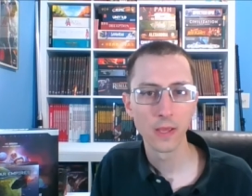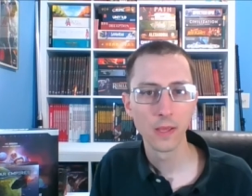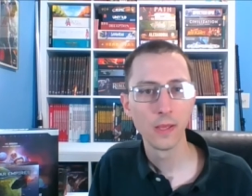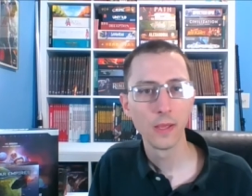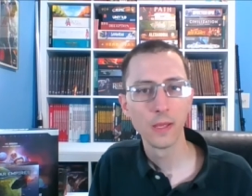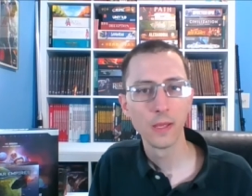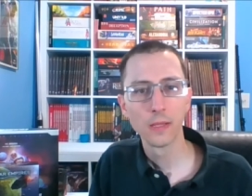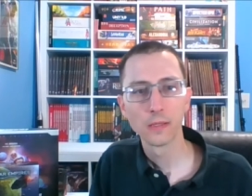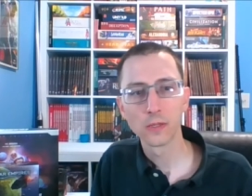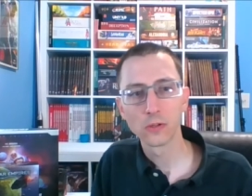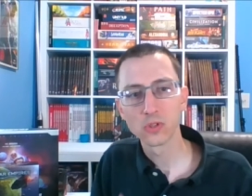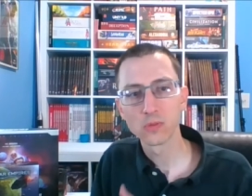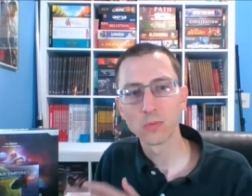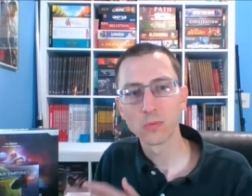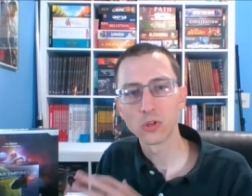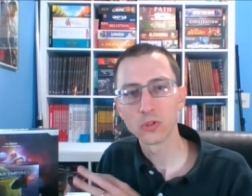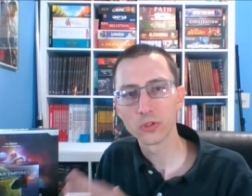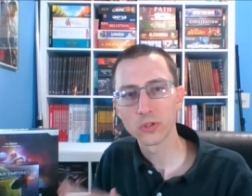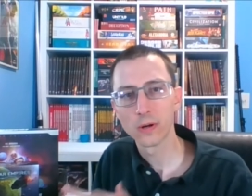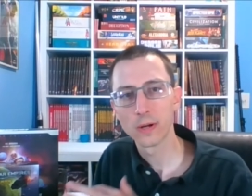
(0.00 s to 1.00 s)
Now, Small
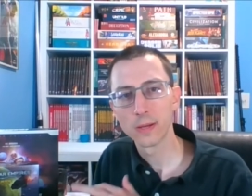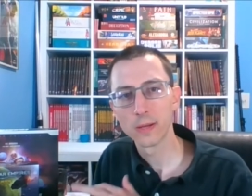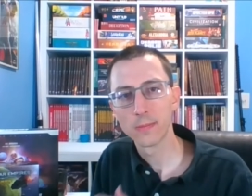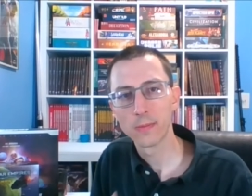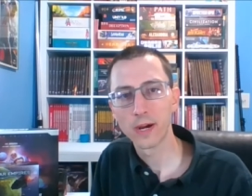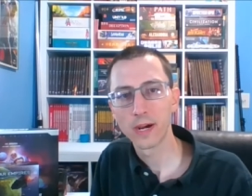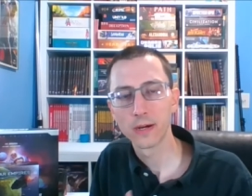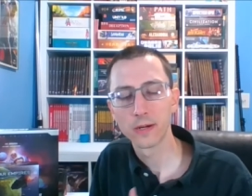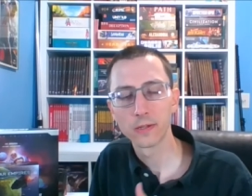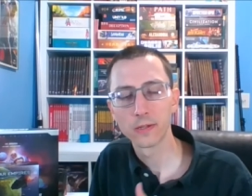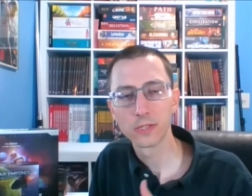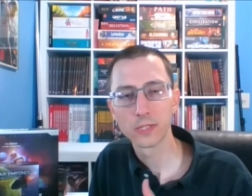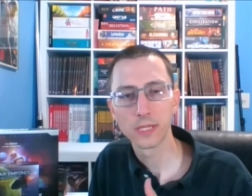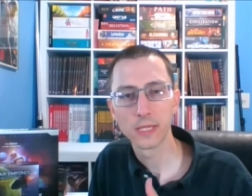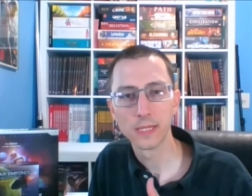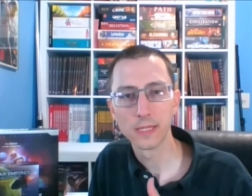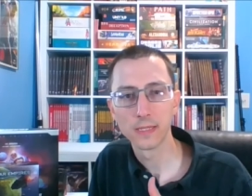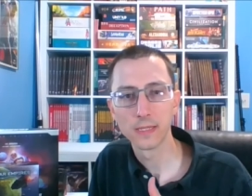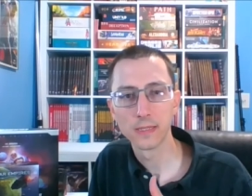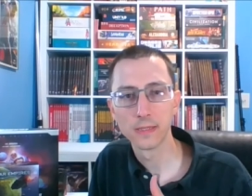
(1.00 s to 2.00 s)
Star Empires
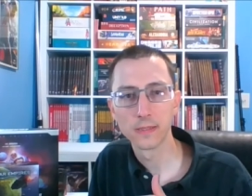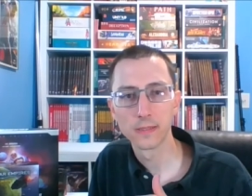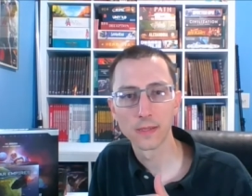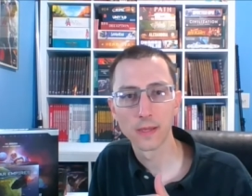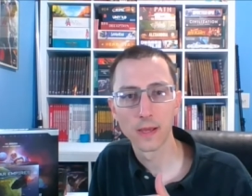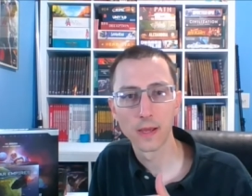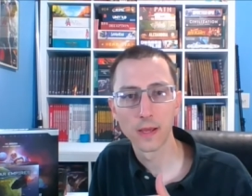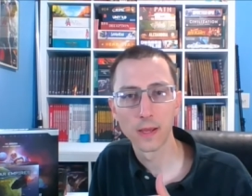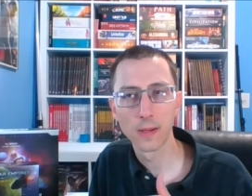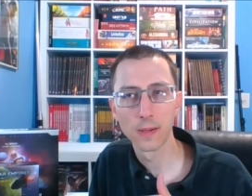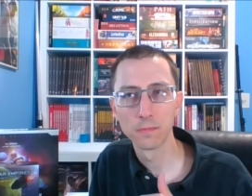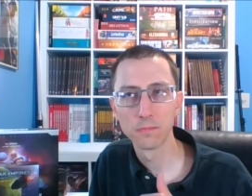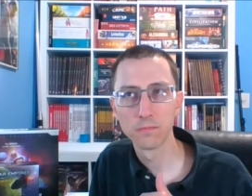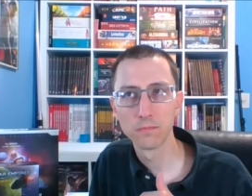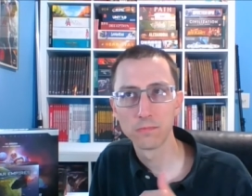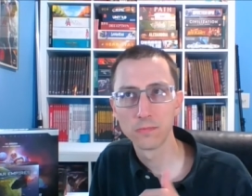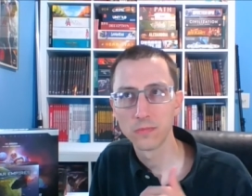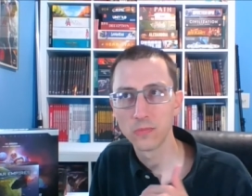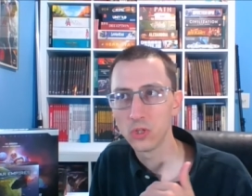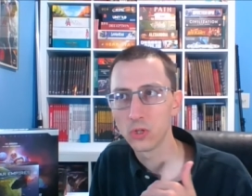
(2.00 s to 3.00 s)
is,
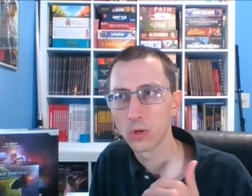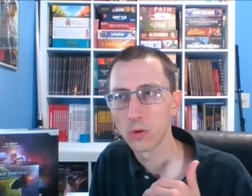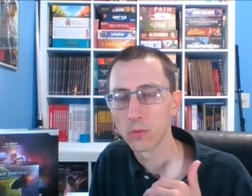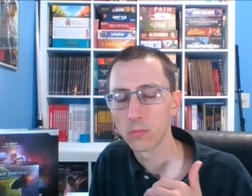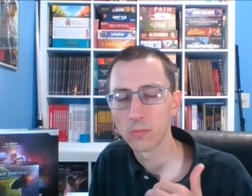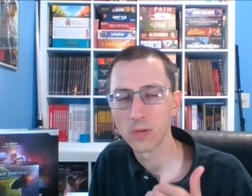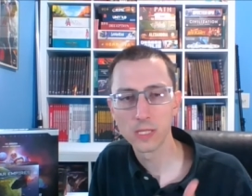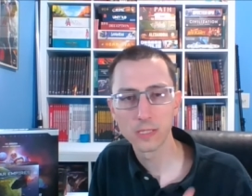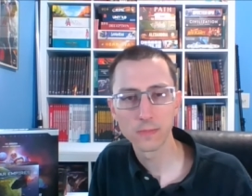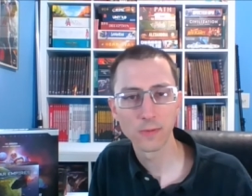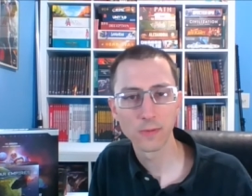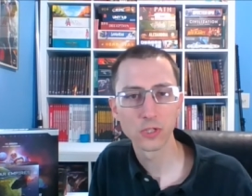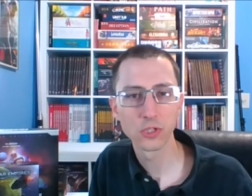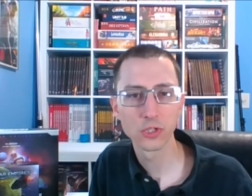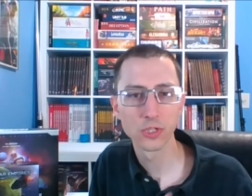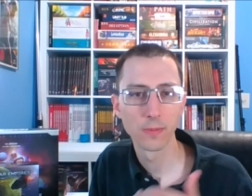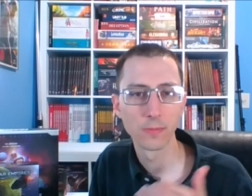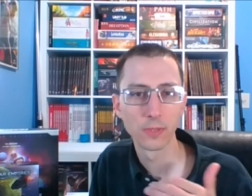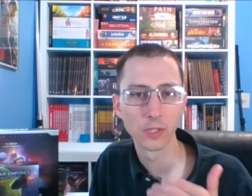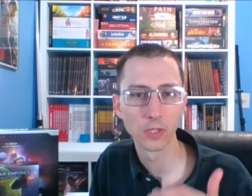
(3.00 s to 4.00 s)
it's much
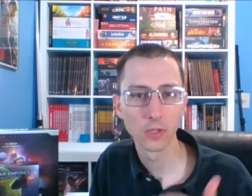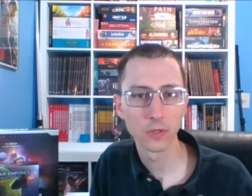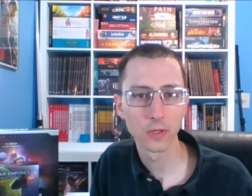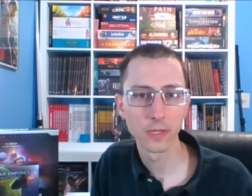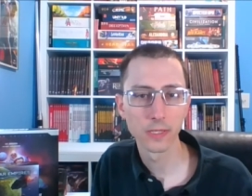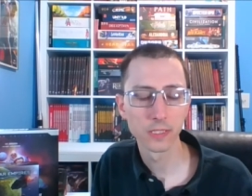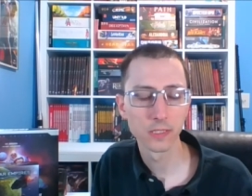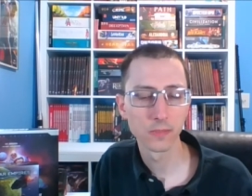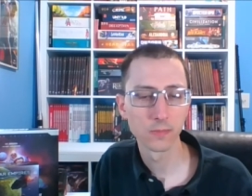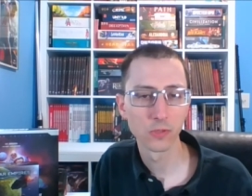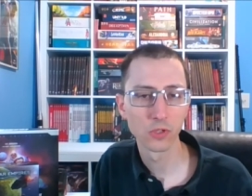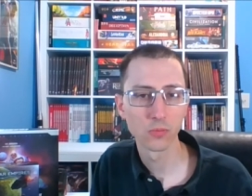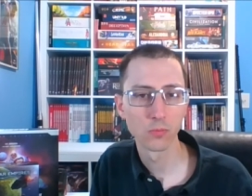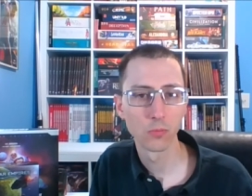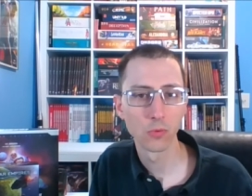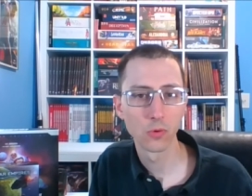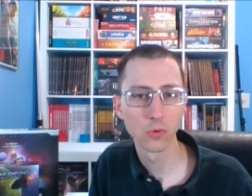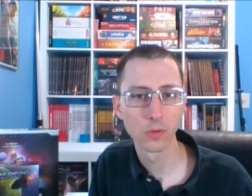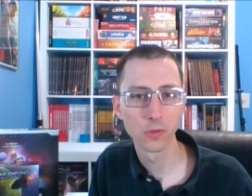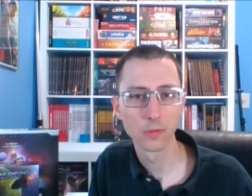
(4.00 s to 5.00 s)
simpler. It's much
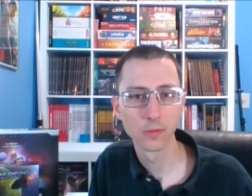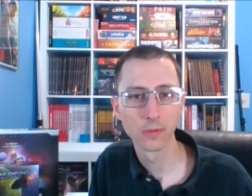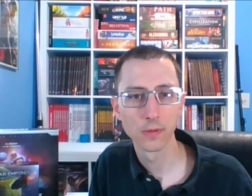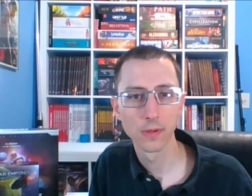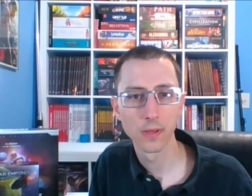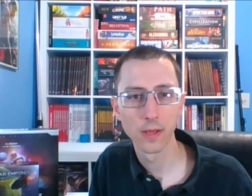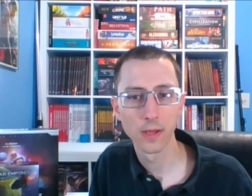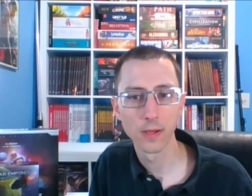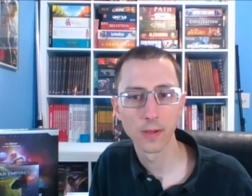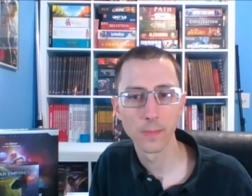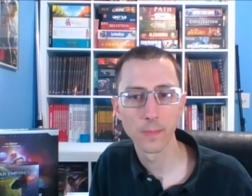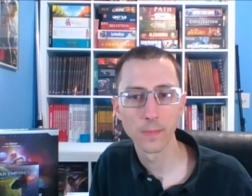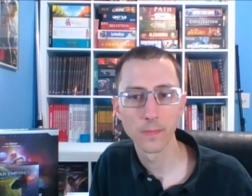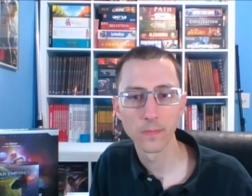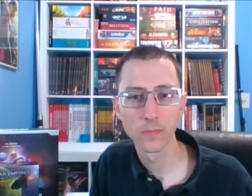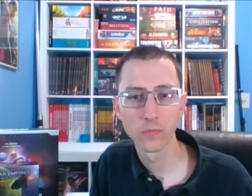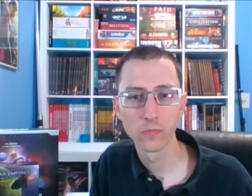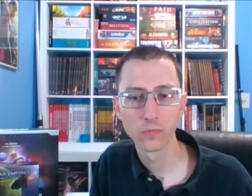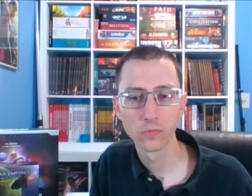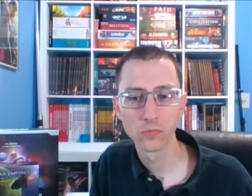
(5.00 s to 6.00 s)
more
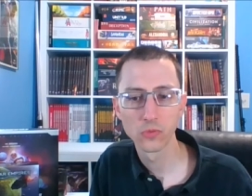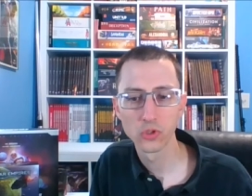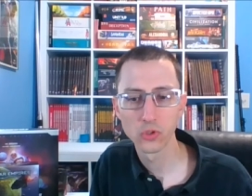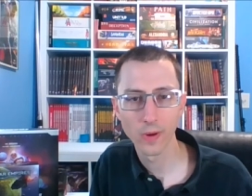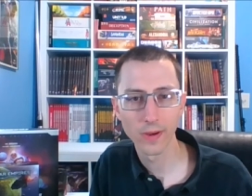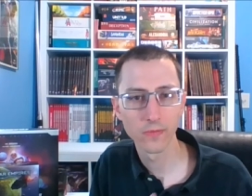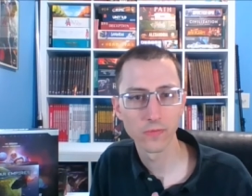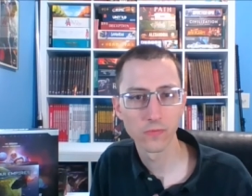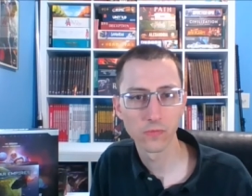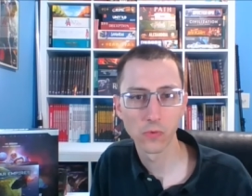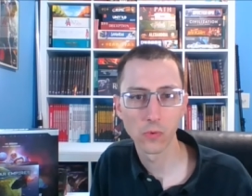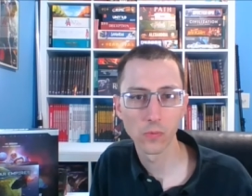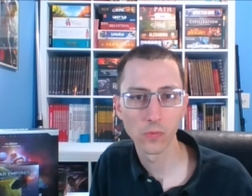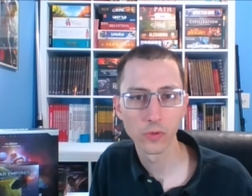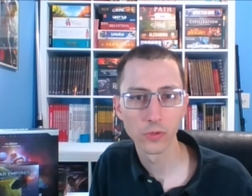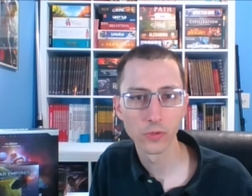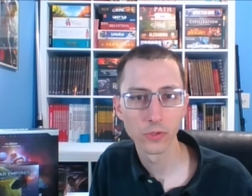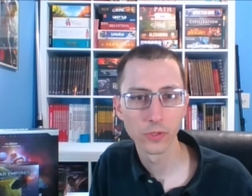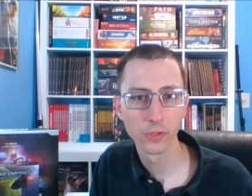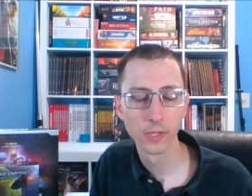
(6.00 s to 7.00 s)

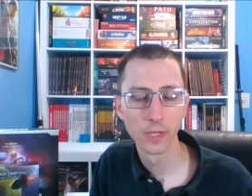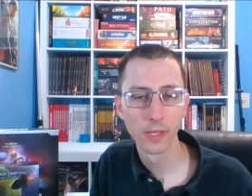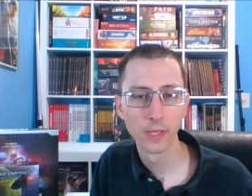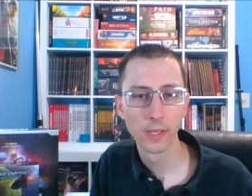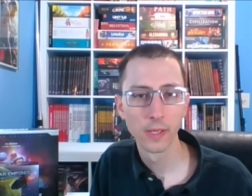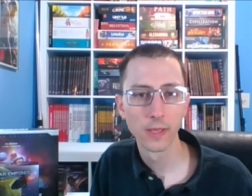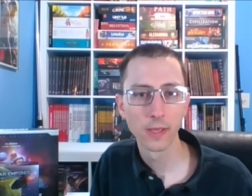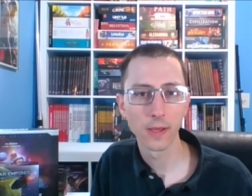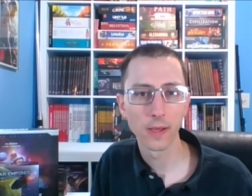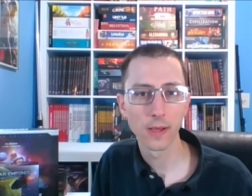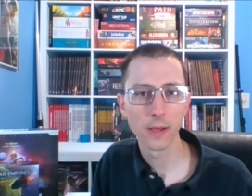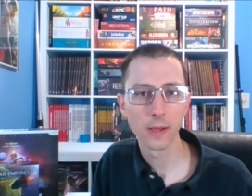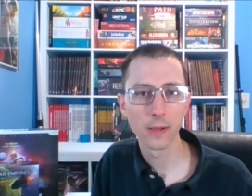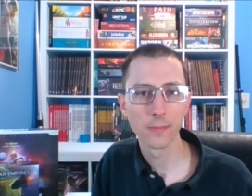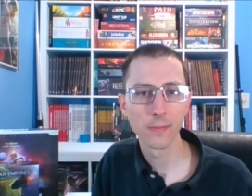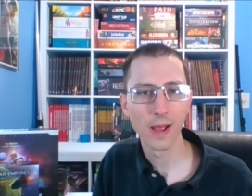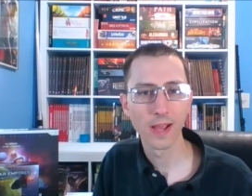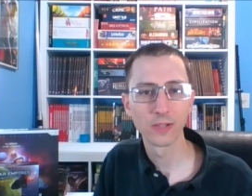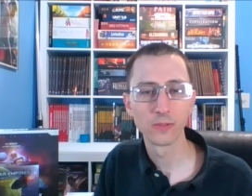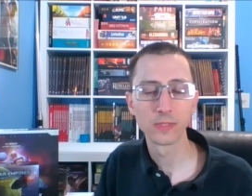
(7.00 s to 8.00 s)
straightforward.
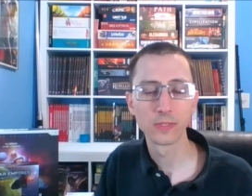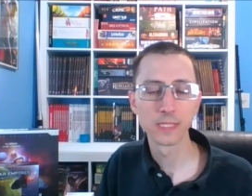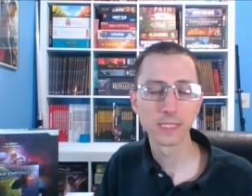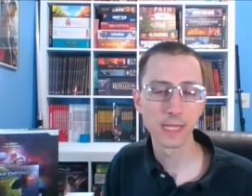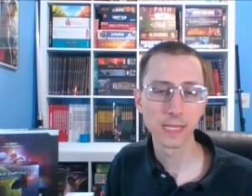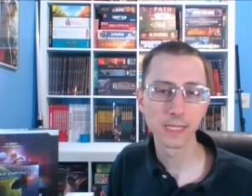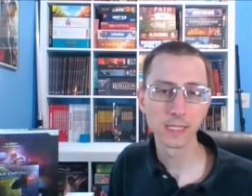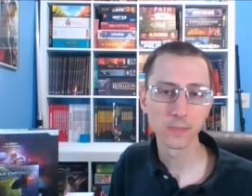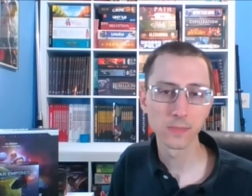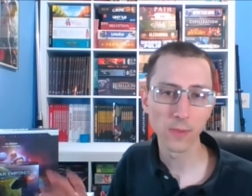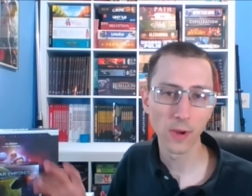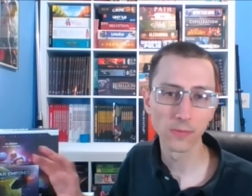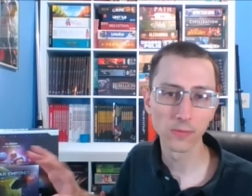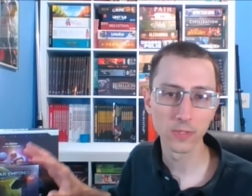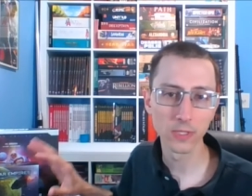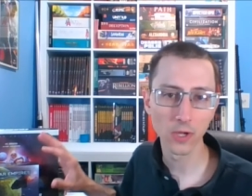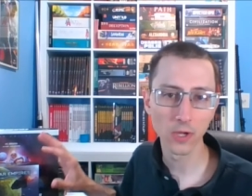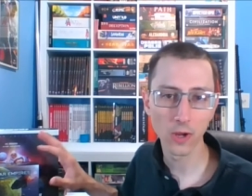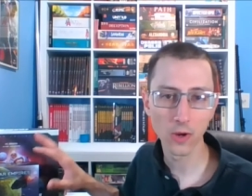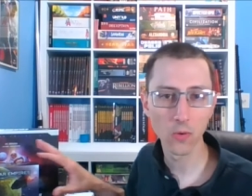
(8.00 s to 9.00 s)
I would say it's probably
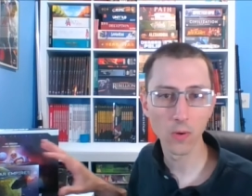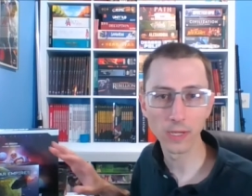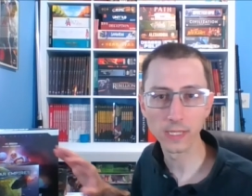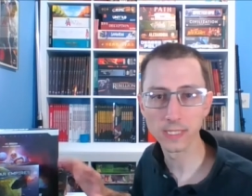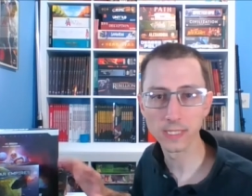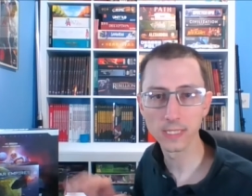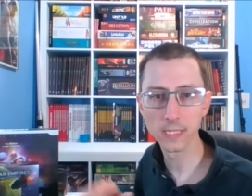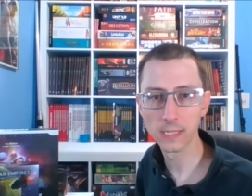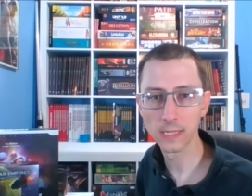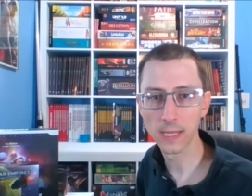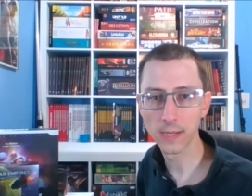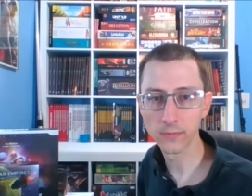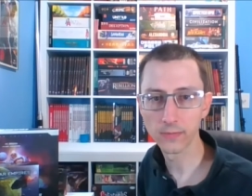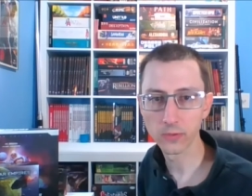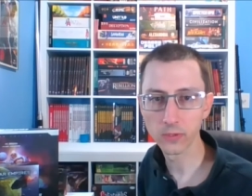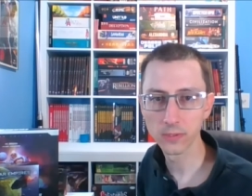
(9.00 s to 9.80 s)
not quite as clever,